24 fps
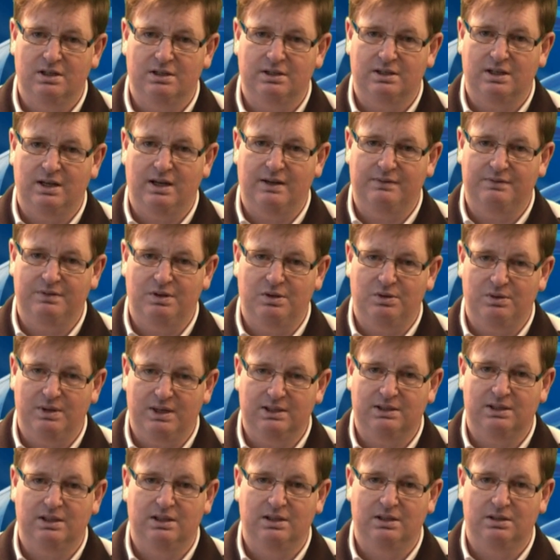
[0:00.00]
to have the
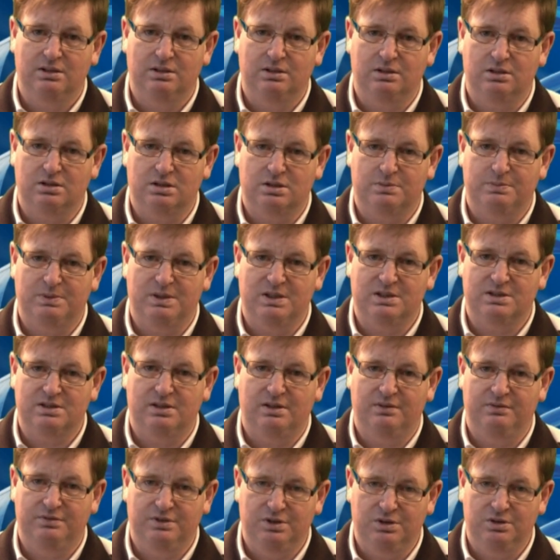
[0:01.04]
right to express
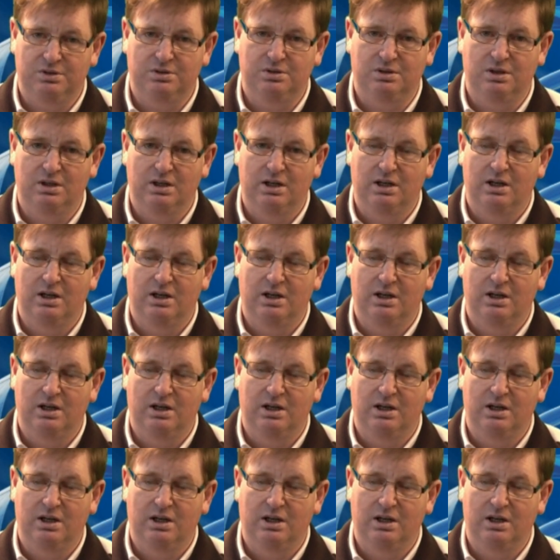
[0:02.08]
their view.